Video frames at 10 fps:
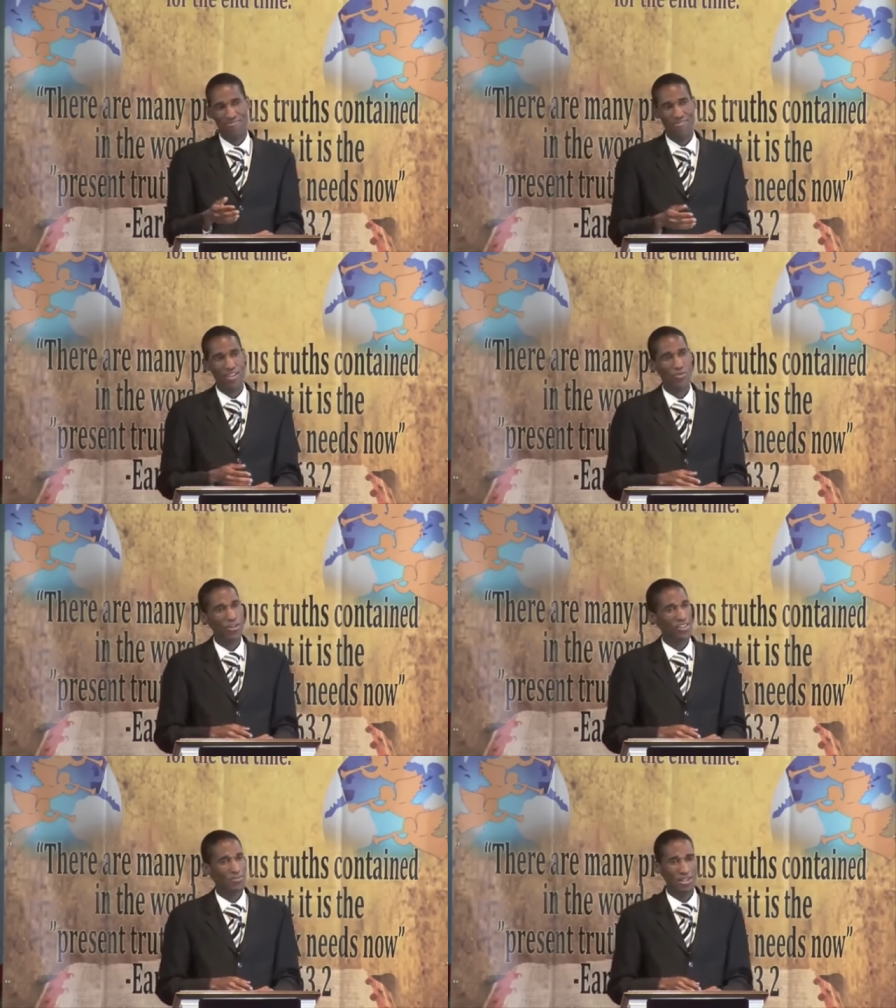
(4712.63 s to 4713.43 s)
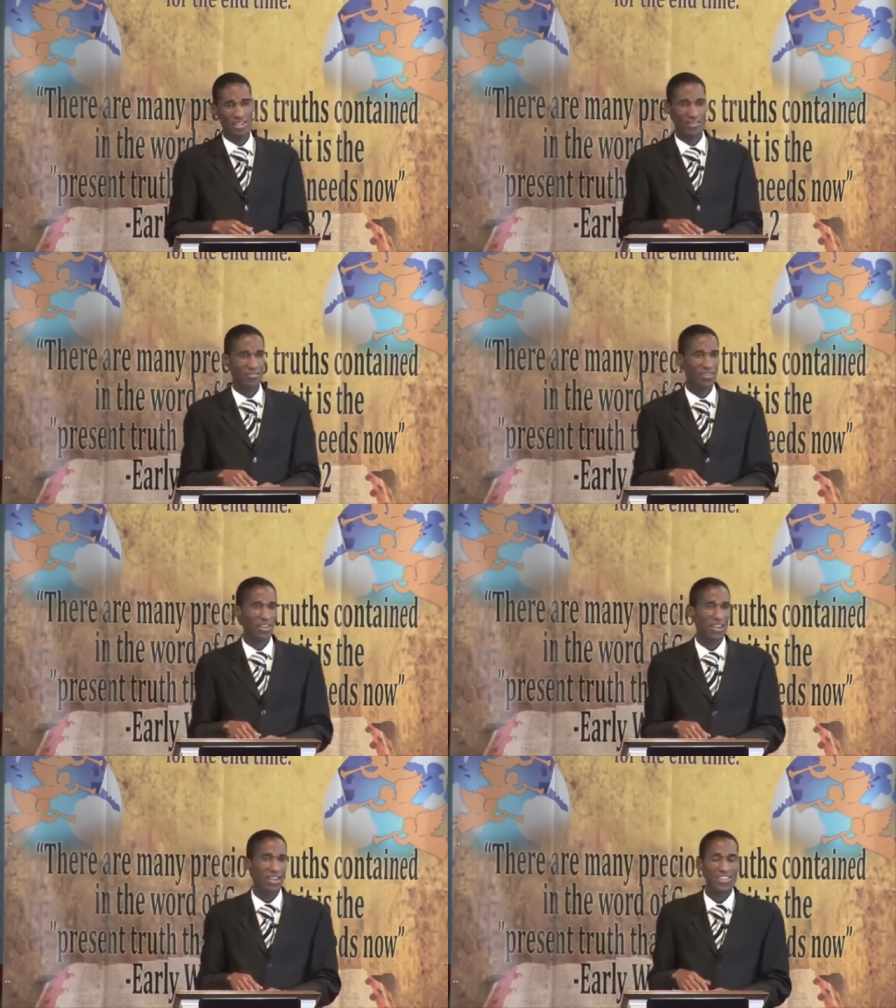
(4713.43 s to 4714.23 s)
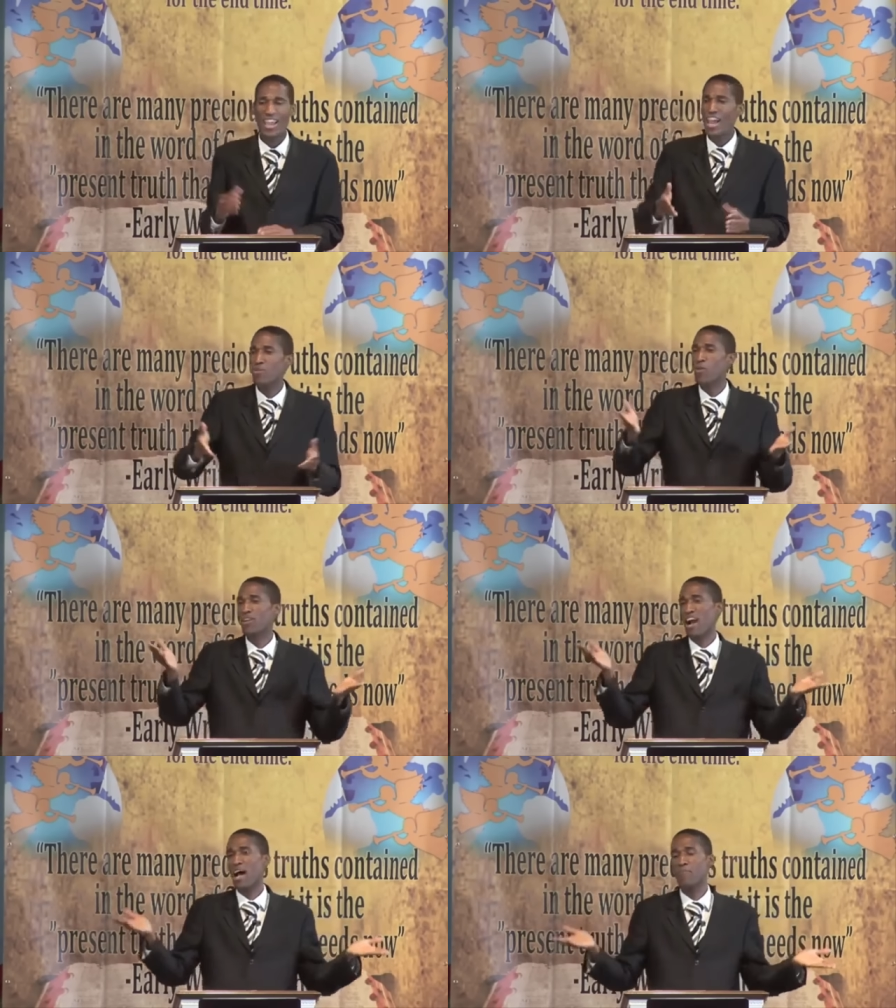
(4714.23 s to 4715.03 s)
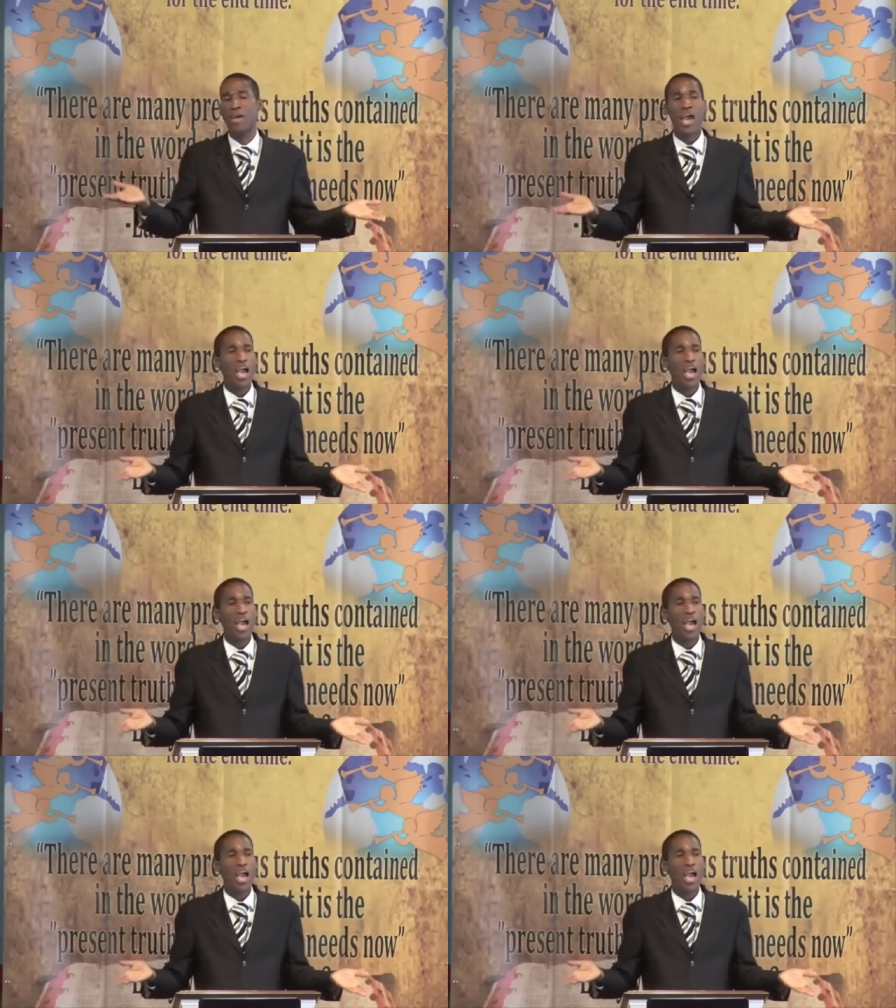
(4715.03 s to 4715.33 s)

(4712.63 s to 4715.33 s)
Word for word: That's what they believe. The end will come.